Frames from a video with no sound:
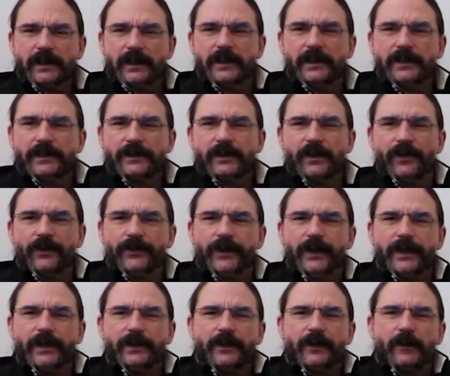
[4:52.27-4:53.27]
is
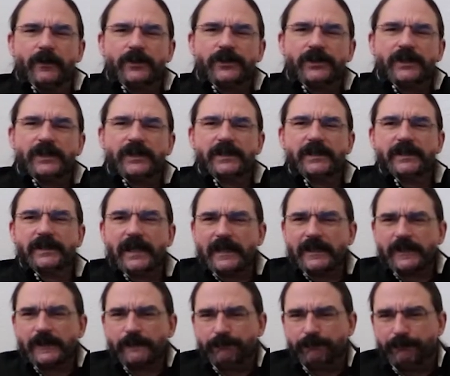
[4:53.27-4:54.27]
that they're
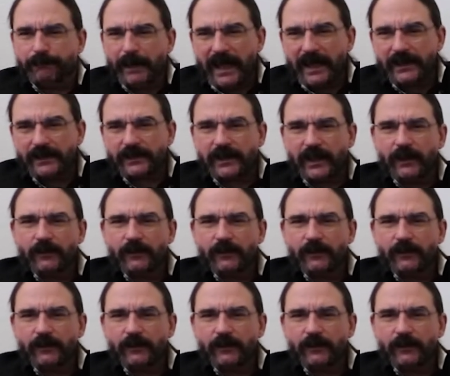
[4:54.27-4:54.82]
success based.